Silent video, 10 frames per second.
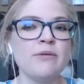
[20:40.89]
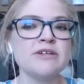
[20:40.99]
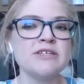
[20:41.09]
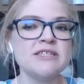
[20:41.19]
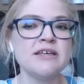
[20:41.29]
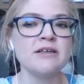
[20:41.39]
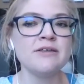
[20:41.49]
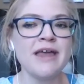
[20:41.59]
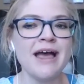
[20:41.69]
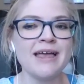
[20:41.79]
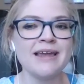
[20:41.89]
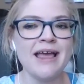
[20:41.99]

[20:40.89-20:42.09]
We're still not